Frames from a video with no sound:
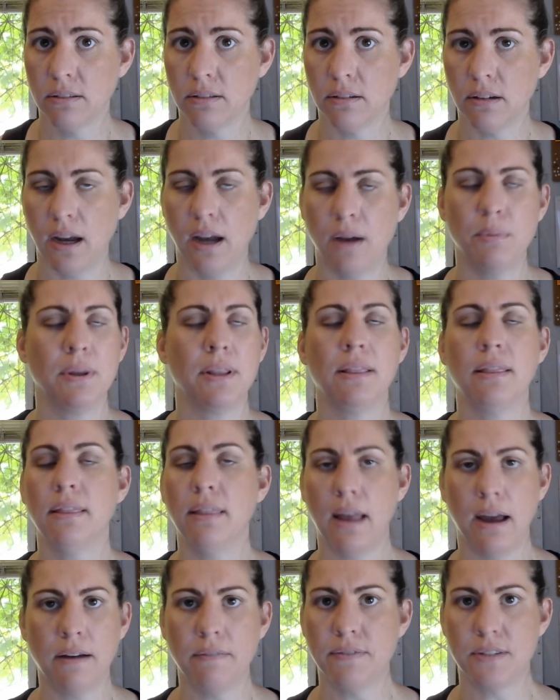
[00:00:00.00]
I would
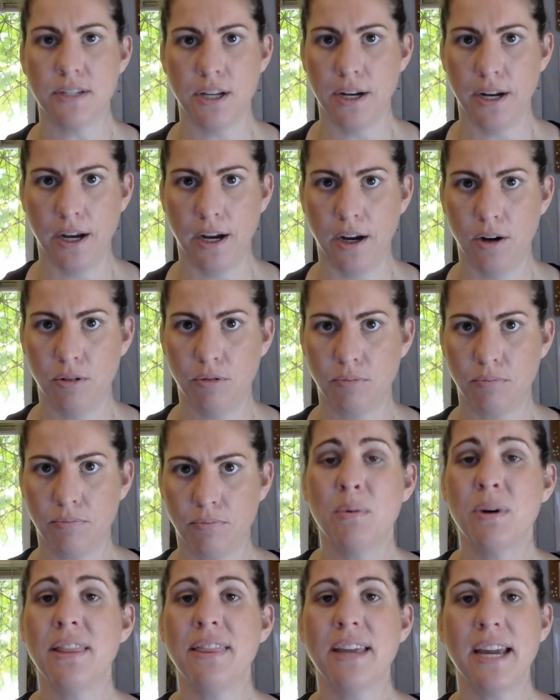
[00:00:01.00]
love to know.
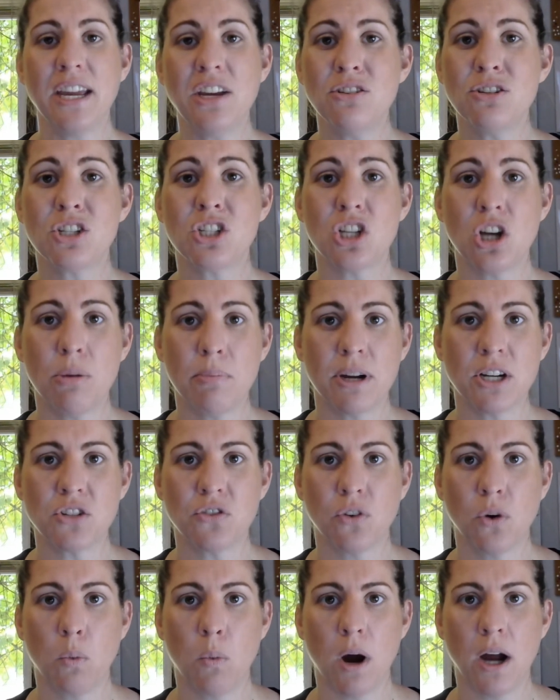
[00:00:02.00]
And I thank you so much
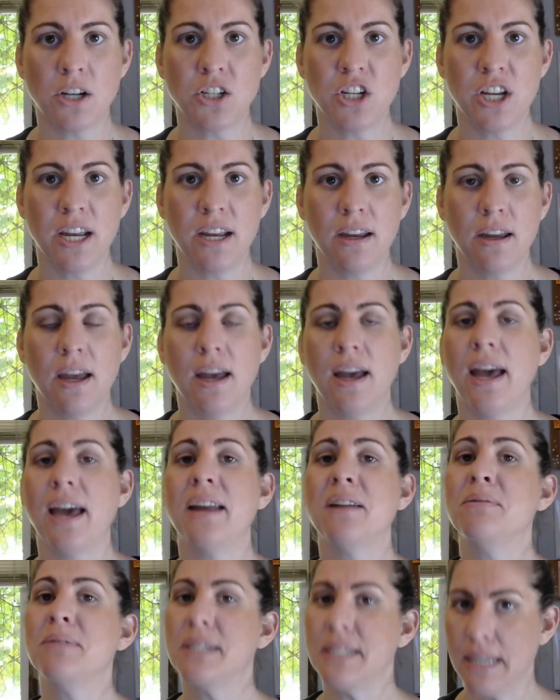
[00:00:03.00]
for watching,
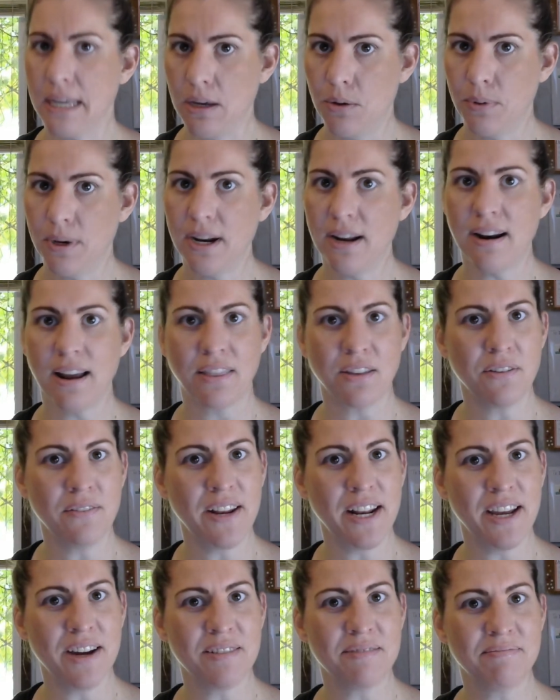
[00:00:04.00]
and I'll see you in another
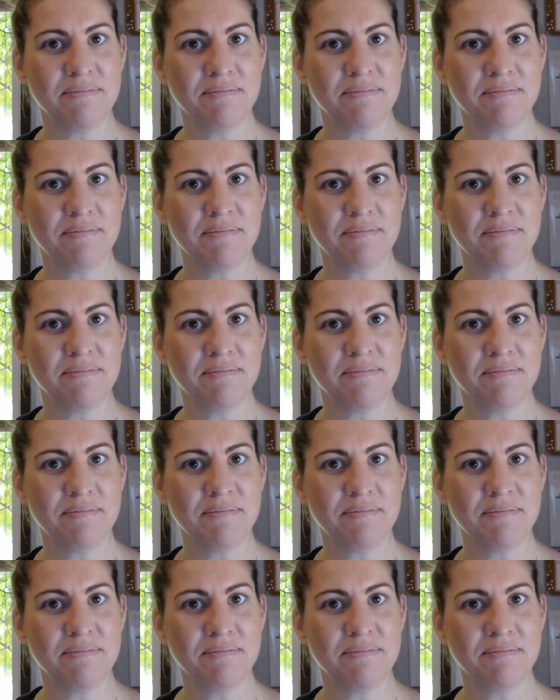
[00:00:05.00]
video.